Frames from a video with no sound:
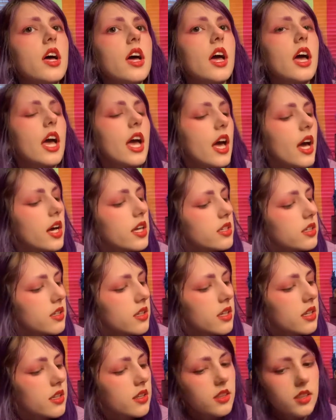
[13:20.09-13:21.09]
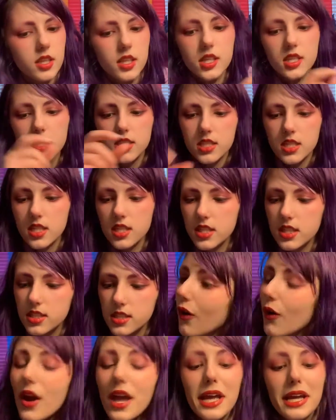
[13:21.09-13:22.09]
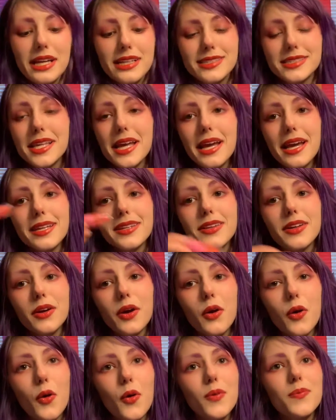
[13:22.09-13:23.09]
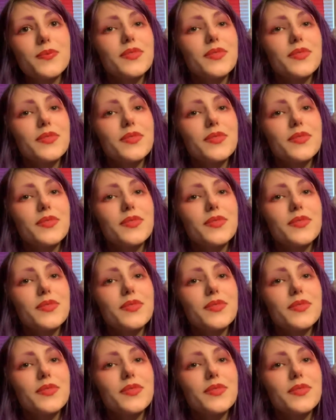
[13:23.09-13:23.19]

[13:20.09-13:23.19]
And this is, it's Ann Nicole.